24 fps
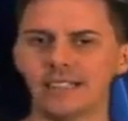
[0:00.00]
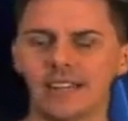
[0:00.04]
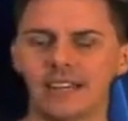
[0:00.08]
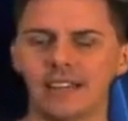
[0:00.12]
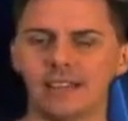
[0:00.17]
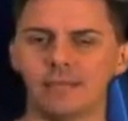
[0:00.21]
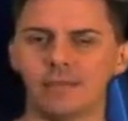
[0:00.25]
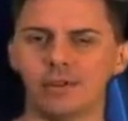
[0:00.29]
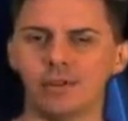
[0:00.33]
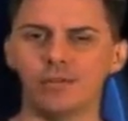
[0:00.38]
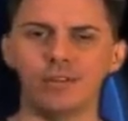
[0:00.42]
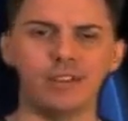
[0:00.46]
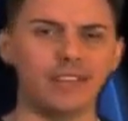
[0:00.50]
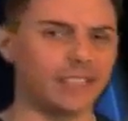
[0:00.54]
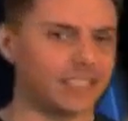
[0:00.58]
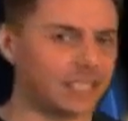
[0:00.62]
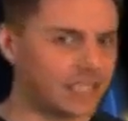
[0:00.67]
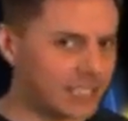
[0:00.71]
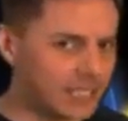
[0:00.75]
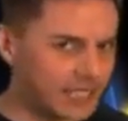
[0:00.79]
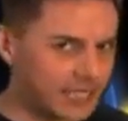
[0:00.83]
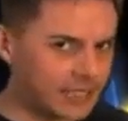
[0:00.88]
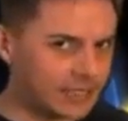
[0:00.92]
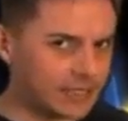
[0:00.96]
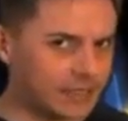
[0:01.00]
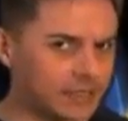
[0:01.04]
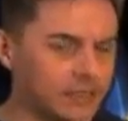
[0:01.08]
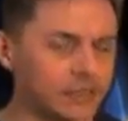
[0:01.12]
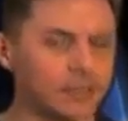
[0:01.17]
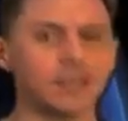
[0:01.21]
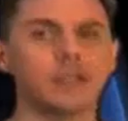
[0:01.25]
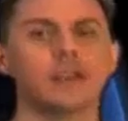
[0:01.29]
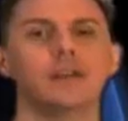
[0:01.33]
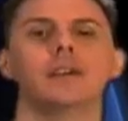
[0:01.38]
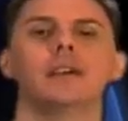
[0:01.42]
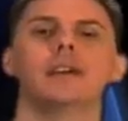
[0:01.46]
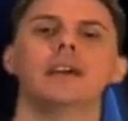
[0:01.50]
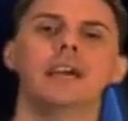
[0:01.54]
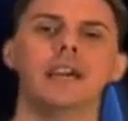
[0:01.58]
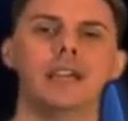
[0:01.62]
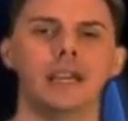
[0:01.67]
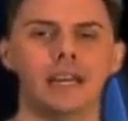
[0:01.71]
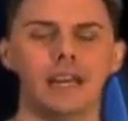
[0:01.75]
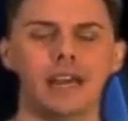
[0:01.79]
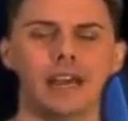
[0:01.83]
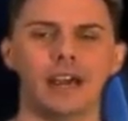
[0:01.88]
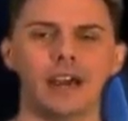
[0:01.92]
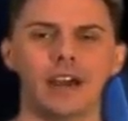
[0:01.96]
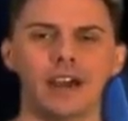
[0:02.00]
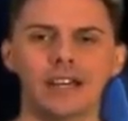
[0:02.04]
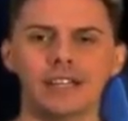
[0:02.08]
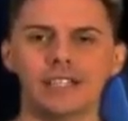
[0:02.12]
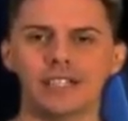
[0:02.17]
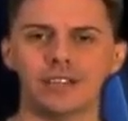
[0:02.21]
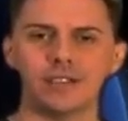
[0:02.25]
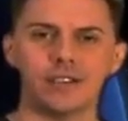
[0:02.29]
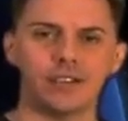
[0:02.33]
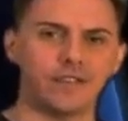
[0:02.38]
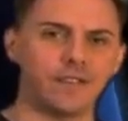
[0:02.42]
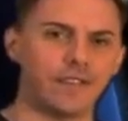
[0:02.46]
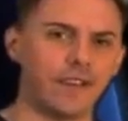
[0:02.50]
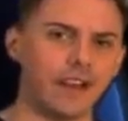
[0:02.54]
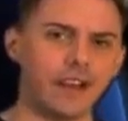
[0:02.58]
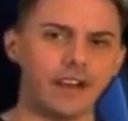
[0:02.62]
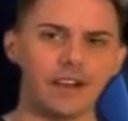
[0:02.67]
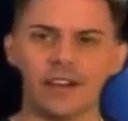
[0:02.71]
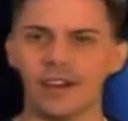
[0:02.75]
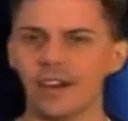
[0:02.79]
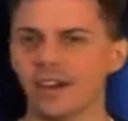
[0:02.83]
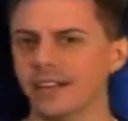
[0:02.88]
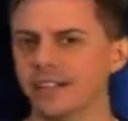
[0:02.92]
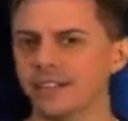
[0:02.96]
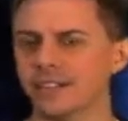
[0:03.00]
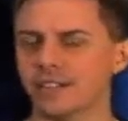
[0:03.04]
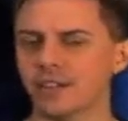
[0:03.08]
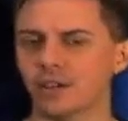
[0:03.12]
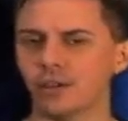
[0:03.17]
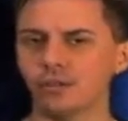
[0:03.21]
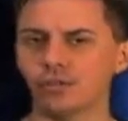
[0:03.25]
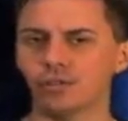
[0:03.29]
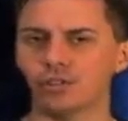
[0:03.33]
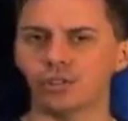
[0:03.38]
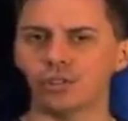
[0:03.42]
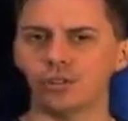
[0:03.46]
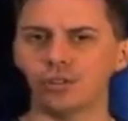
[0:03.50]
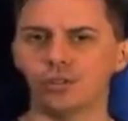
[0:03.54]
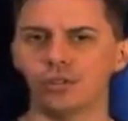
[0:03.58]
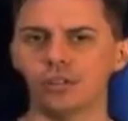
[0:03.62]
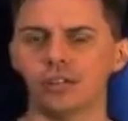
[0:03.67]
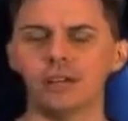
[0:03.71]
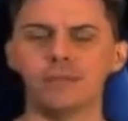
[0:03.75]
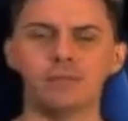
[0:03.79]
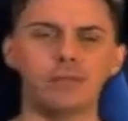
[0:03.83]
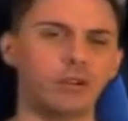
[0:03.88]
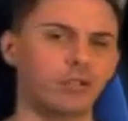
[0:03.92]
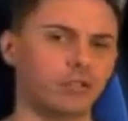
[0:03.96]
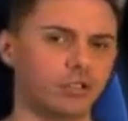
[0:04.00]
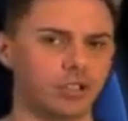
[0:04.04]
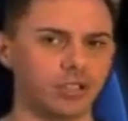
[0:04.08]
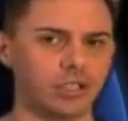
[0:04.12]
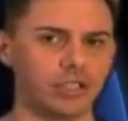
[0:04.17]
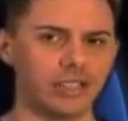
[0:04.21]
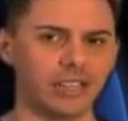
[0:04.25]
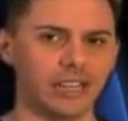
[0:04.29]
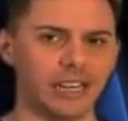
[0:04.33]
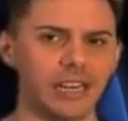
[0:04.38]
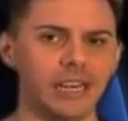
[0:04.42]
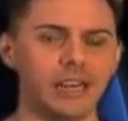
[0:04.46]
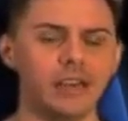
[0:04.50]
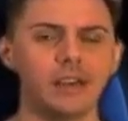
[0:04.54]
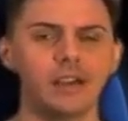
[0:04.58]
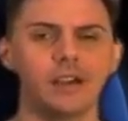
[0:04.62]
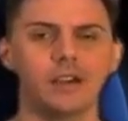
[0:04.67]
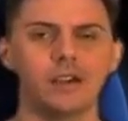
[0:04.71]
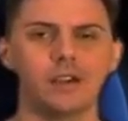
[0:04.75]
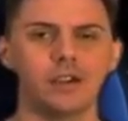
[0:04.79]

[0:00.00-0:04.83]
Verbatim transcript: Today the moon is still in Aries, so you're very social emotionally,